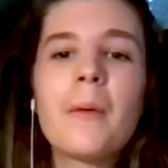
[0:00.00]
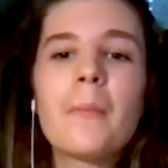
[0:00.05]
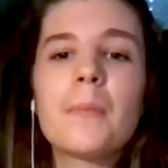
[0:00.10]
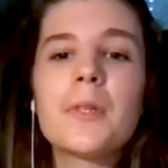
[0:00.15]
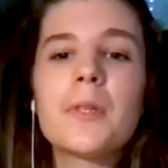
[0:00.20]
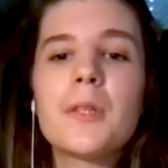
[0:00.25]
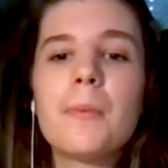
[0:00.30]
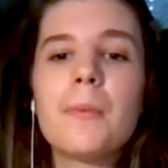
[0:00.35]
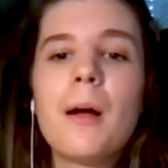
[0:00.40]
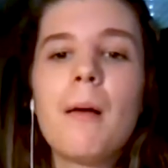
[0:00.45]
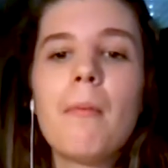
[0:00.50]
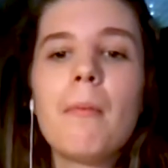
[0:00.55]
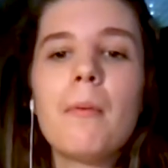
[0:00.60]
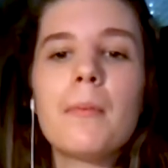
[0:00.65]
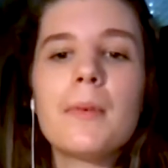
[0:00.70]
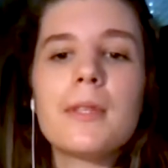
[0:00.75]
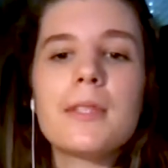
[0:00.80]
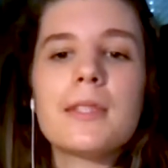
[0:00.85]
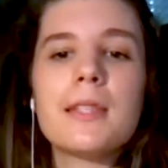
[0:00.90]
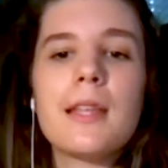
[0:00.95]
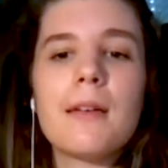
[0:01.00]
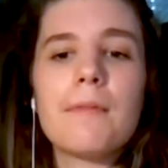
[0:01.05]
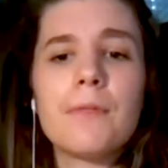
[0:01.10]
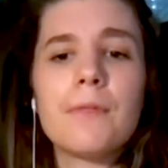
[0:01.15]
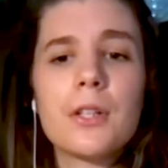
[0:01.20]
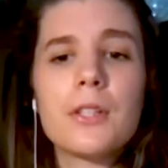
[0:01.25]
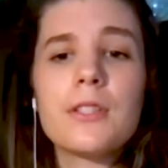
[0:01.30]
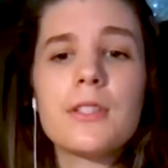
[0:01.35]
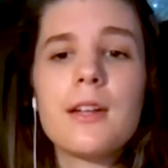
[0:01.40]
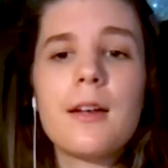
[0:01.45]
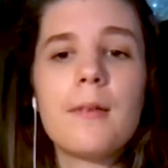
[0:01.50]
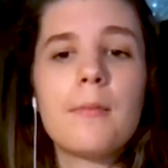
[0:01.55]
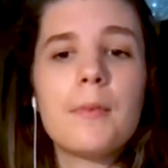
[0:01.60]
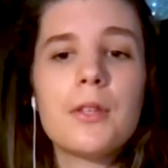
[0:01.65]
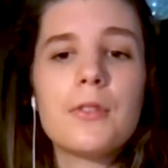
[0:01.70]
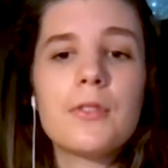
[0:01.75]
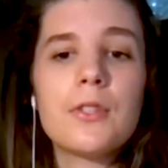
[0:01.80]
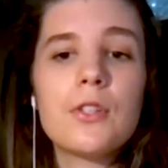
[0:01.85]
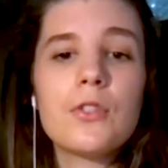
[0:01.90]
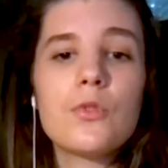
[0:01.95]
But the problem is that first-time
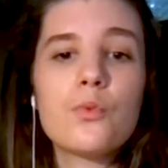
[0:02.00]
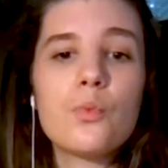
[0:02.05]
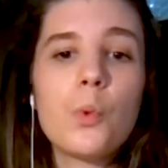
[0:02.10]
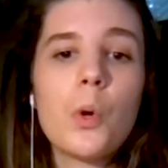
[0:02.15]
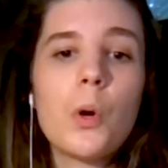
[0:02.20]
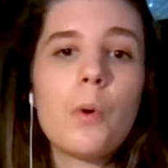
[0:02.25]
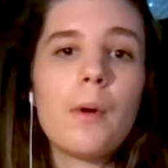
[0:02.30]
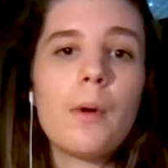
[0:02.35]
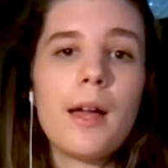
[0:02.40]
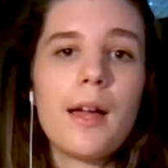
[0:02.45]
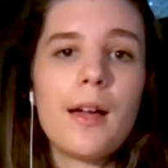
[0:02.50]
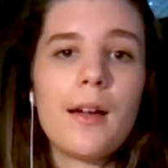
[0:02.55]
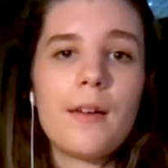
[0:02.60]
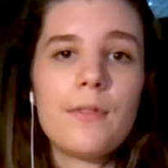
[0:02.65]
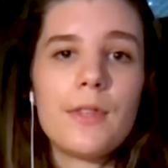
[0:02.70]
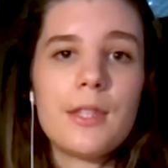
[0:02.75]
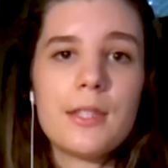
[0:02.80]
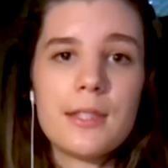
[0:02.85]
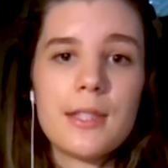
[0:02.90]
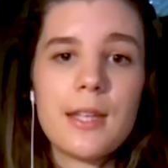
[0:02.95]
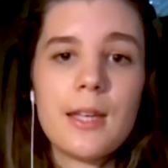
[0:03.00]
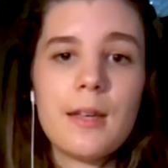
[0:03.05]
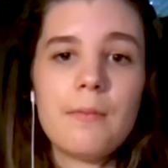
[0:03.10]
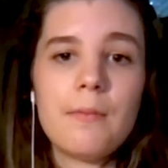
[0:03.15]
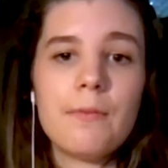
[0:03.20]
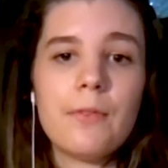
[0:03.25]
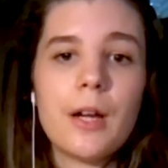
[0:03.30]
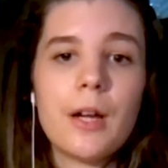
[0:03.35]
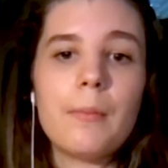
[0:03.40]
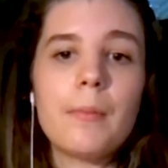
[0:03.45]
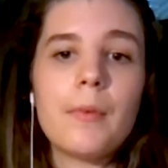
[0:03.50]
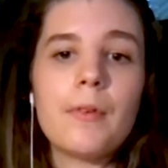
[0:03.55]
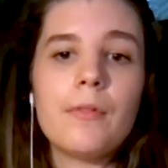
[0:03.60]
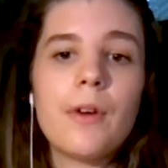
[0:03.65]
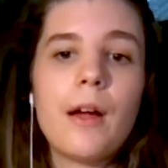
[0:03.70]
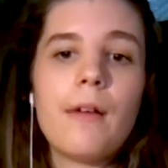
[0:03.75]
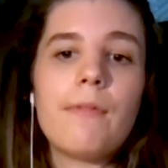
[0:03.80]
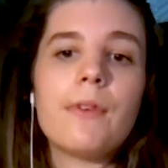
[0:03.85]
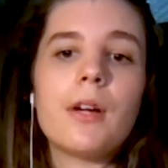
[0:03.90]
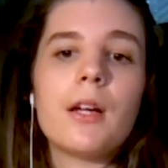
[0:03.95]
users won't have the same frame of
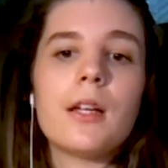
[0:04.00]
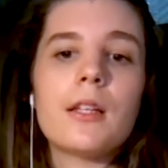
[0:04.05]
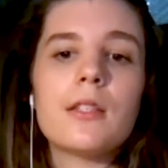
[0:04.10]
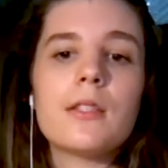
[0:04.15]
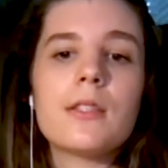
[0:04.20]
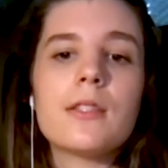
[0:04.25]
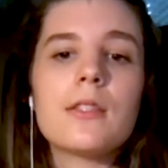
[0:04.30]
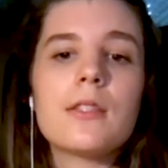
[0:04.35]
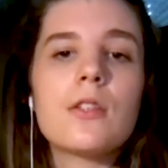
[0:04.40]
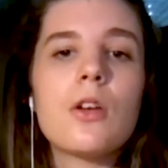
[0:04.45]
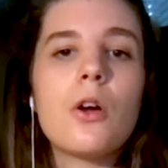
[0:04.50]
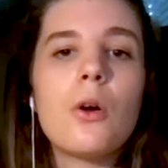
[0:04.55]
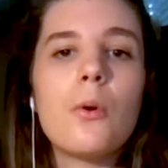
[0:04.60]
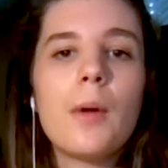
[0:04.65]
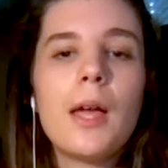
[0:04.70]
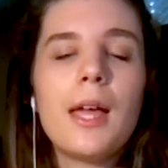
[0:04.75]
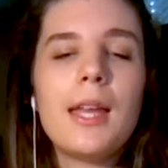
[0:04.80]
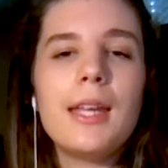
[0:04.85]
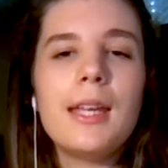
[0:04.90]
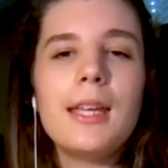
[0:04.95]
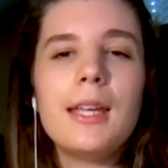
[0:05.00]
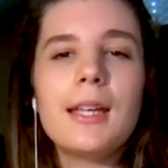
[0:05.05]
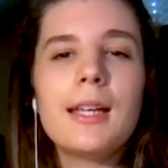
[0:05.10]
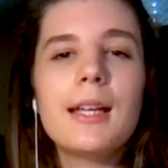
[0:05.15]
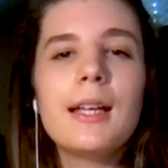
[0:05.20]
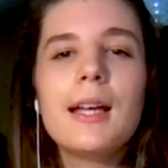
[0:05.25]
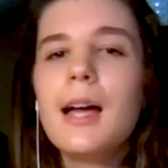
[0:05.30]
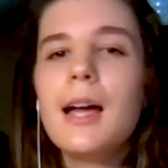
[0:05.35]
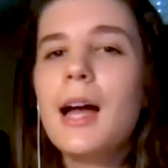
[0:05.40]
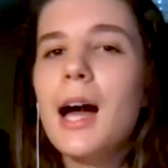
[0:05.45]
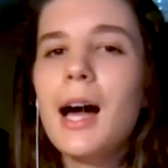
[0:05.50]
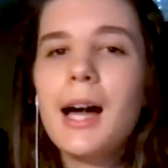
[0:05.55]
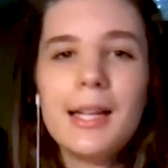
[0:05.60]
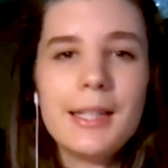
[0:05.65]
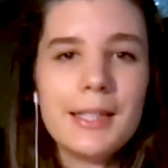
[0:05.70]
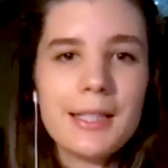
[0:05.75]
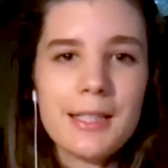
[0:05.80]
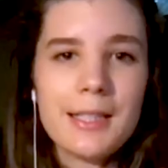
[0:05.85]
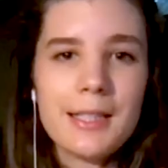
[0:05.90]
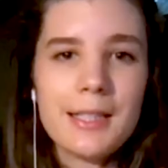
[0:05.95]
reference. So any
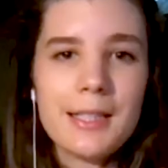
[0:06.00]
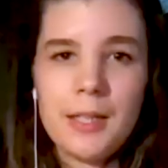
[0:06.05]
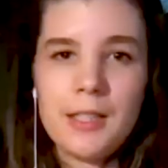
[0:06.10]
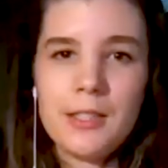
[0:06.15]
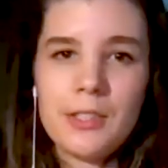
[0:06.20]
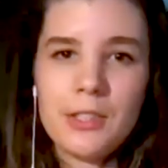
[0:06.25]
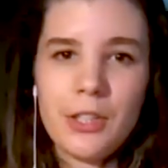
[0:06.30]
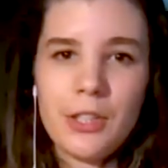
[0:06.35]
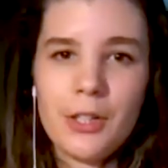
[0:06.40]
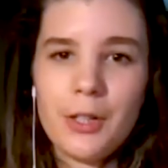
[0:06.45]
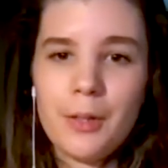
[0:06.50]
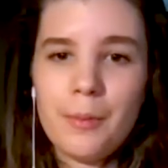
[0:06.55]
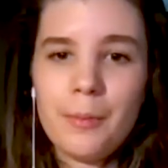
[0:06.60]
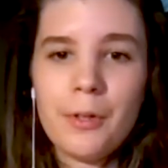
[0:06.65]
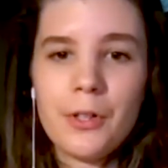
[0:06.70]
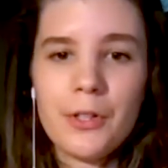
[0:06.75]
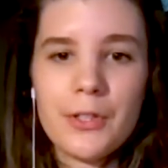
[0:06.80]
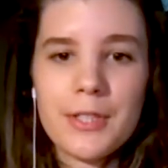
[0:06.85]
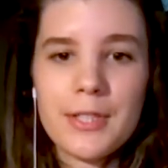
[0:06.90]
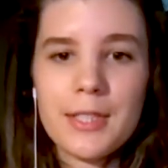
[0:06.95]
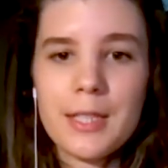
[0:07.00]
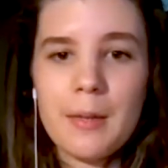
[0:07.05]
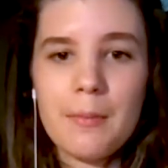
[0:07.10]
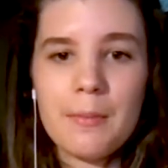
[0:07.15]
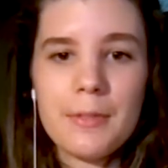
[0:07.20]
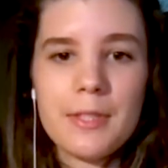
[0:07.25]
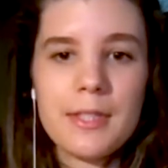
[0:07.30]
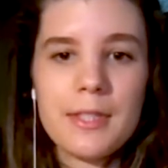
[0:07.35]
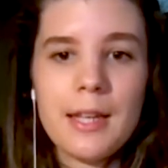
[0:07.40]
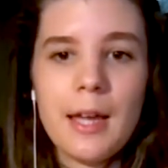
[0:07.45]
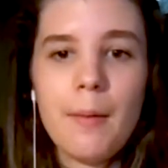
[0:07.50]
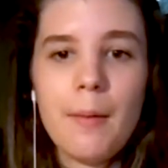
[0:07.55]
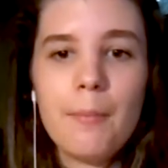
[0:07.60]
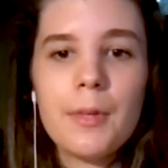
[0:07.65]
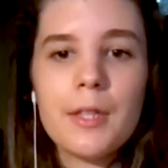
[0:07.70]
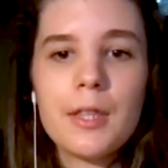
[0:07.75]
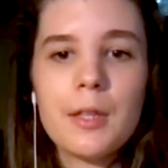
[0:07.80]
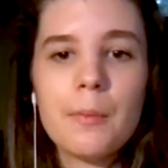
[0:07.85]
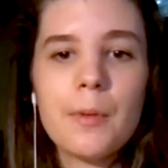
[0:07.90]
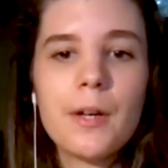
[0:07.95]
unexplained term or skipped step
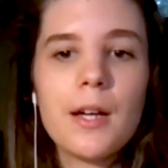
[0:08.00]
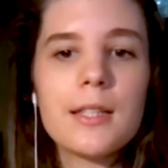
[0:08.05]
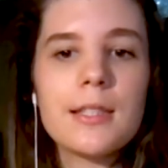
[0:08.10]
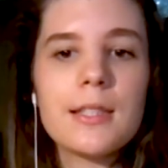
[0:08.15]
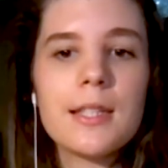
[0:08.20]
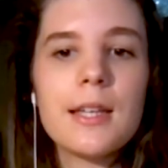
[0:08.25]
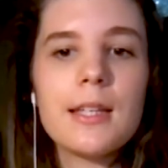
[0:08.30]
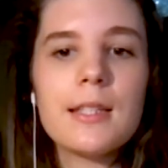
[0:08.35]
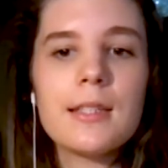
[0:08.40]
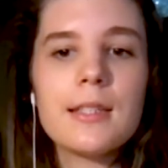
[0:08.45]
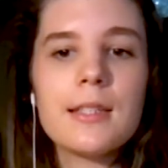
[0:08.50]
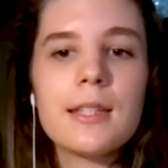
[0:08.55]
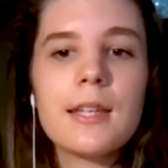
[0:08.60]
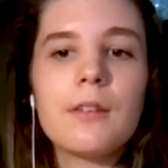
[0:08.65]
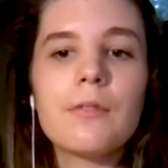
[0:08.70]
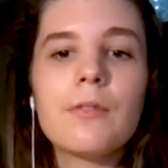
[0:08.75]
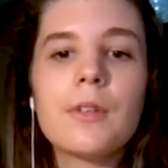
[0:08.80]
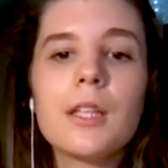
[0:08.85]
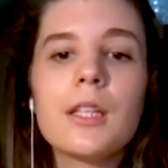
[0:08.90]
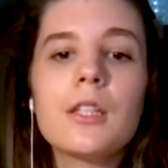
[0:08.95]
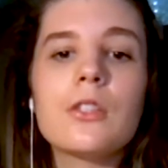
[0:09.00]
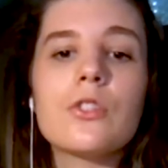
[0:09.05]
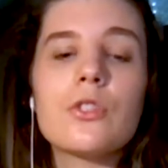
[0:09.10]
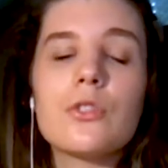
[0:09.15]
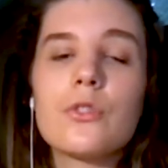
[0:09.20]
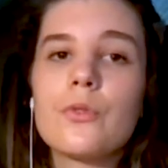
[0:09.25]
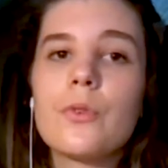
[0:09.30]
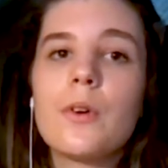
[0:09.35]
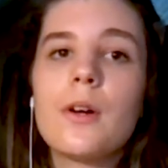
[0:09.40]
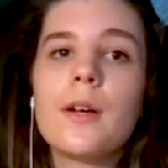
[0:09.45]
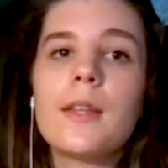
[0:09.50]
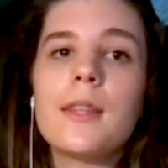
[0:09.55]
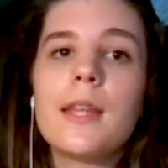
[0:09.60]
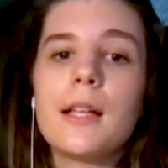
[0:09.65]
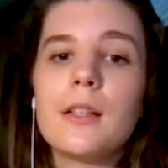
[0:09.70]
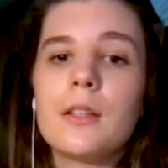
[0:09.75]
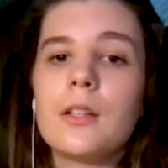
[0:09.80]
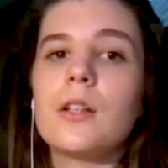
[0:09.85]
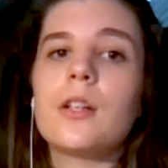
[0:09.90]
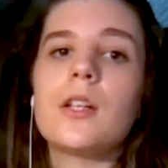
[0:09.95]
in the process can really destroy
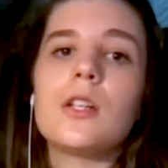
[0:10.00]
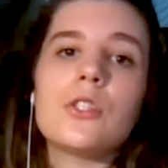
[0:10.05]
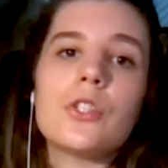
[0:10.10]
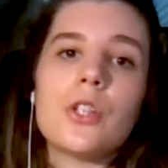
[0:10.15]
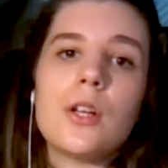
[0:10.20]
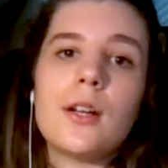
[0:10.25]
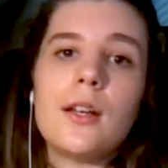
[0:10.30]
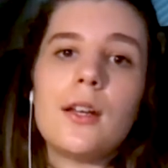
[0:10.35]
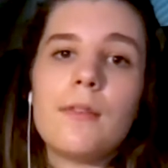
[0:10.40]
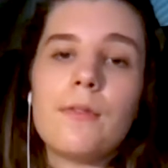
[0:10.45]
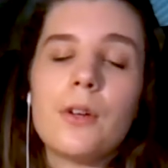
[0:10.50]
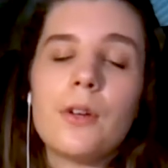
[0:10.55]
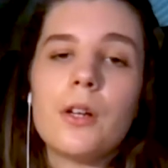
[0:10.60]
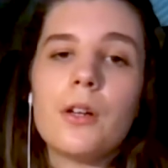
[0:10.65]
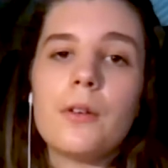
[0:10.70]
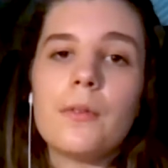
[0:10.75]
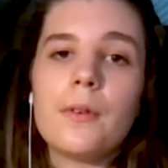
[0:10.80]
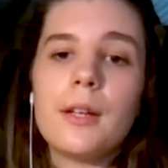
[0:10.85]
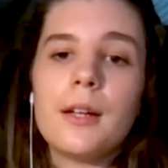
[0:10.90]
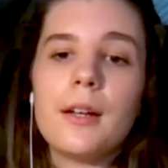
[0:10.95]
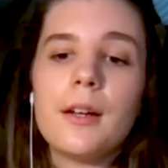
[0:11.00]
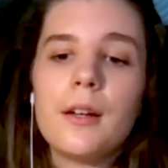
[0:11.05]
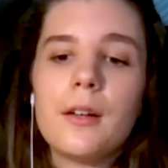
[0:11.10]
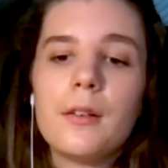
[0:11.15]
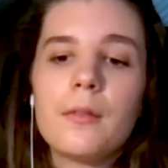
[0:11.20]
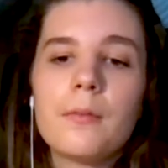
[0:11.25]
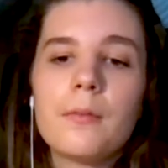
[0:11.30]
that learning journey for your reader.